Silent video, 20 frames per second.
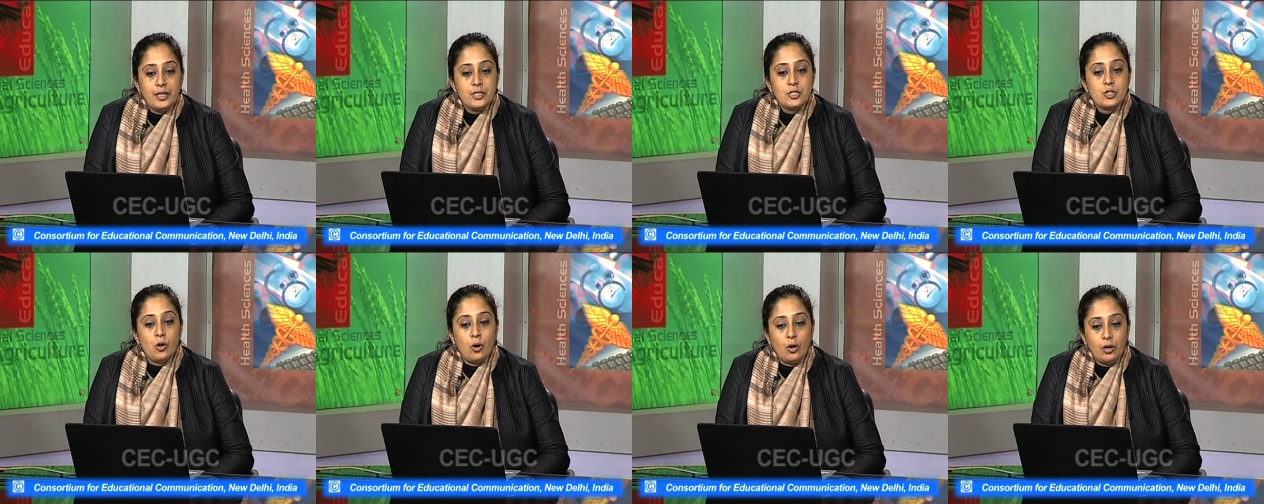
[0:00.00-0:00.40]

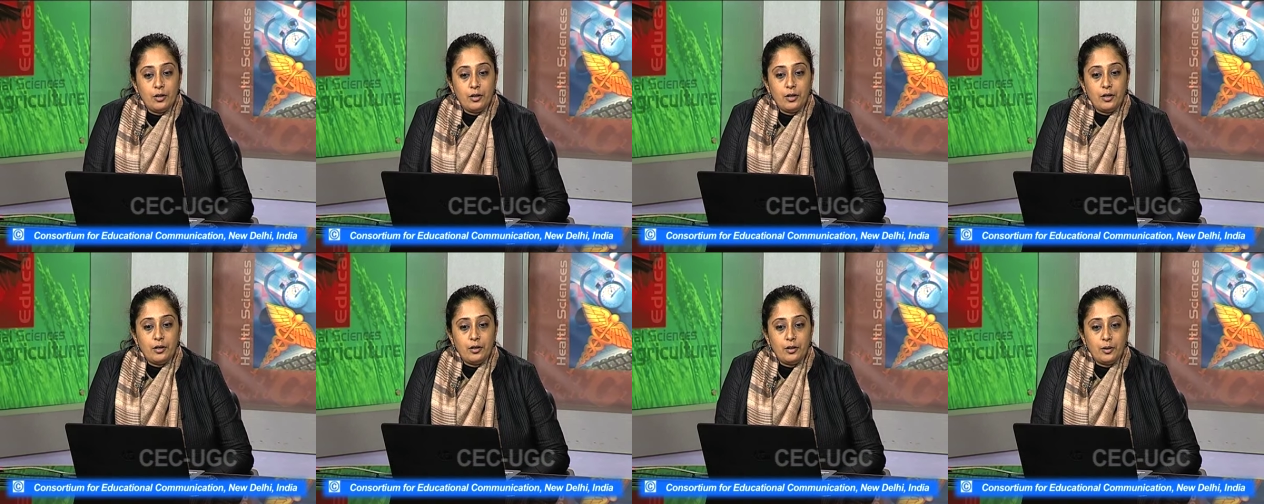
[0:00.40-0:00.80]
It's
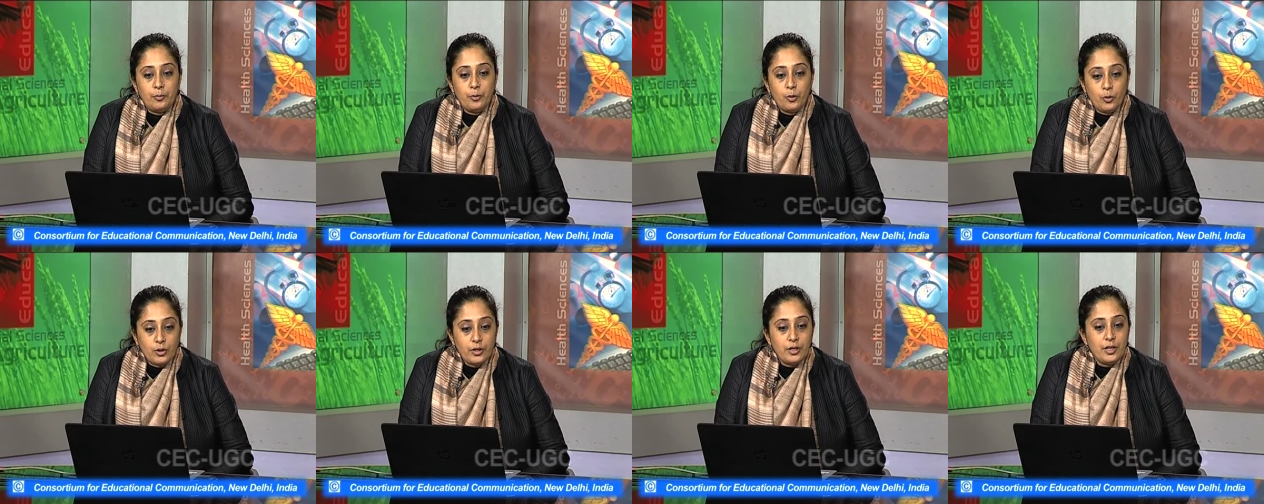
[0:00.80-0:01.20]
called
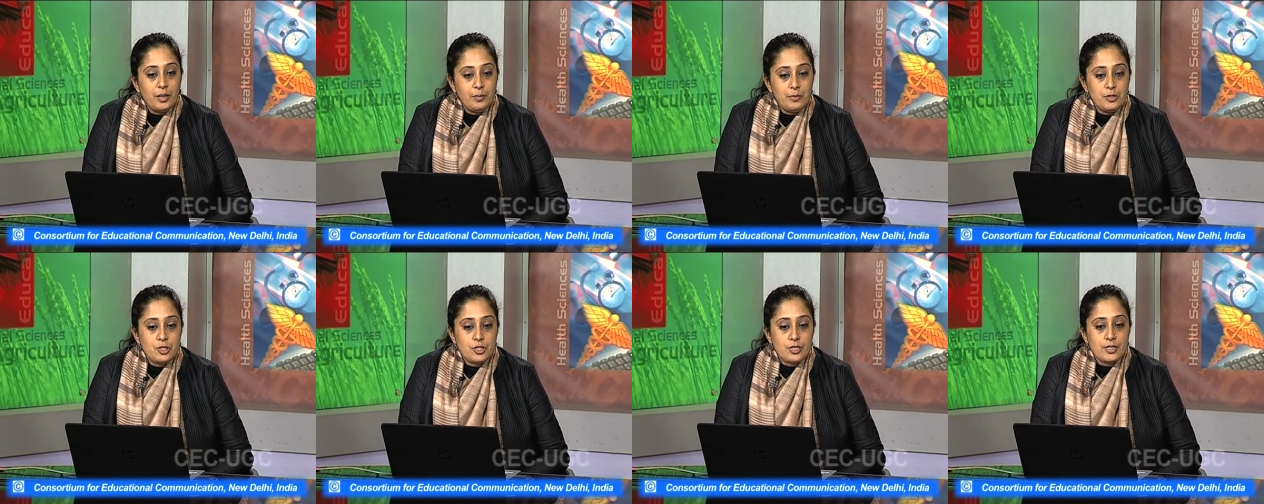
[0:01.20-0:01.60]
Broken
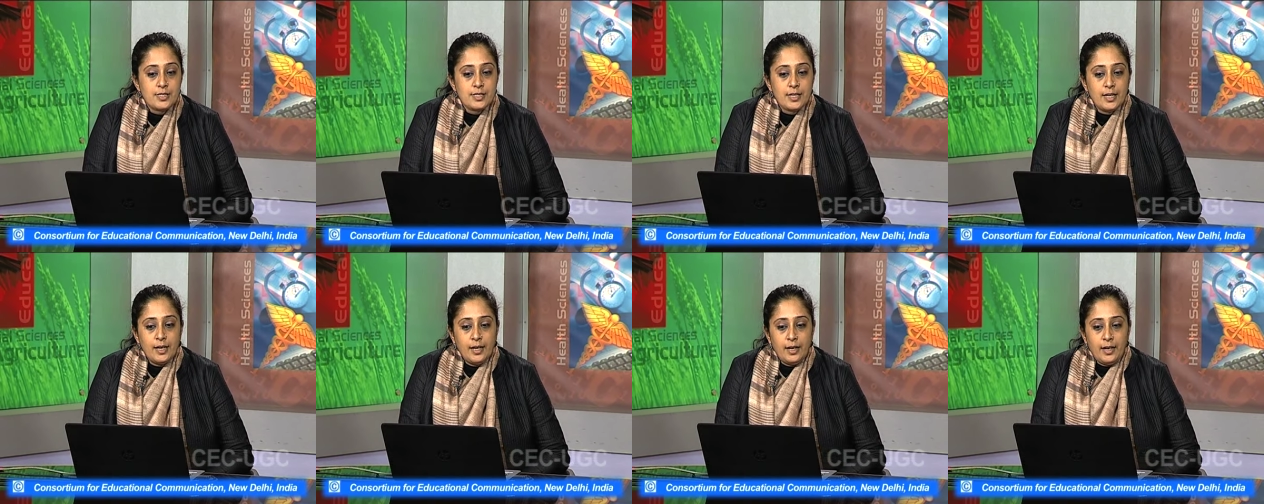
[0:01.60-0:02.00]

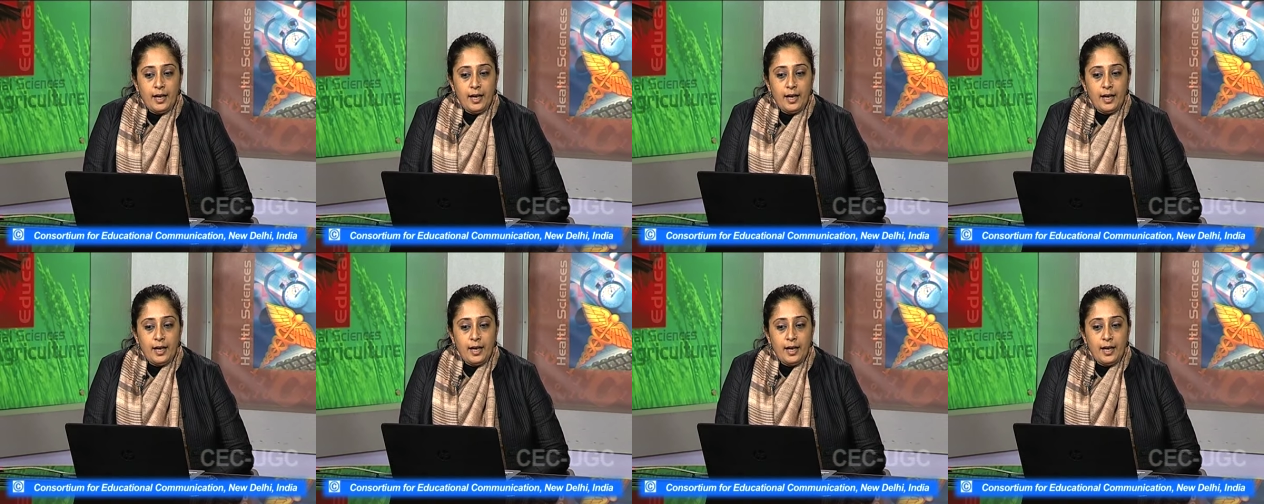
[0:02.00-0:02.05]
Images.